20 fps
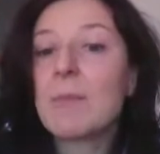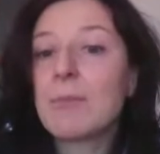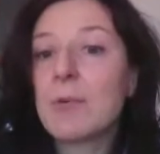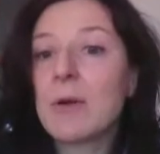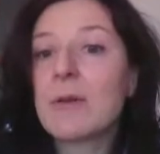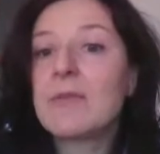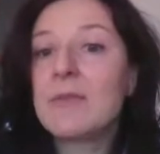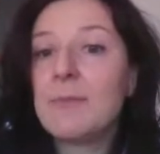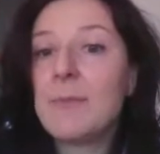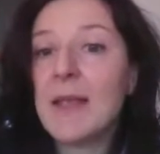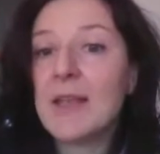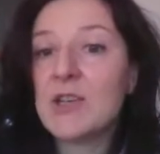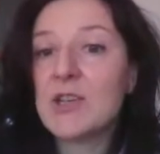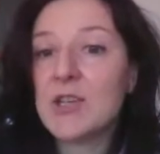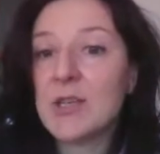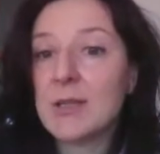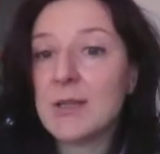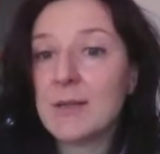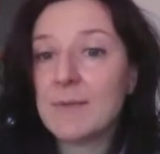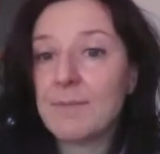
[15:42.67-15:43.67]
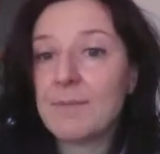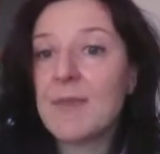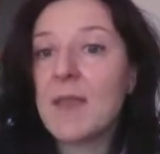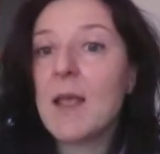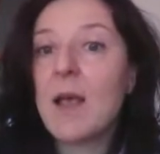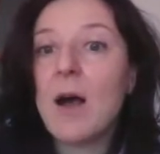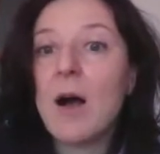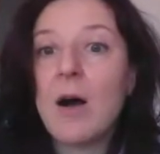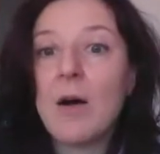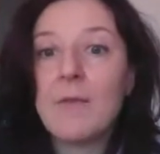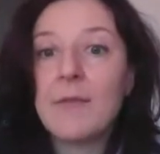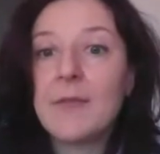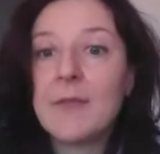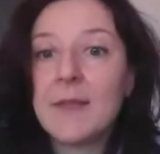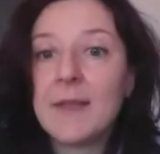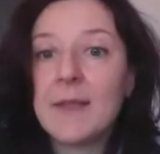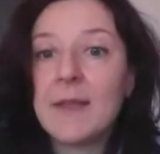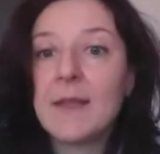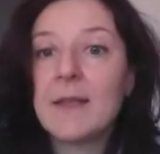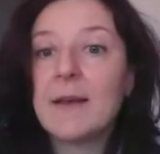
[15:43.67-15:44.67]
approximation of
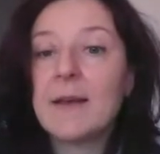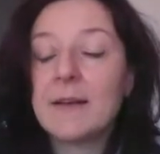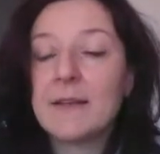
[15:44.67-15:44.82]
the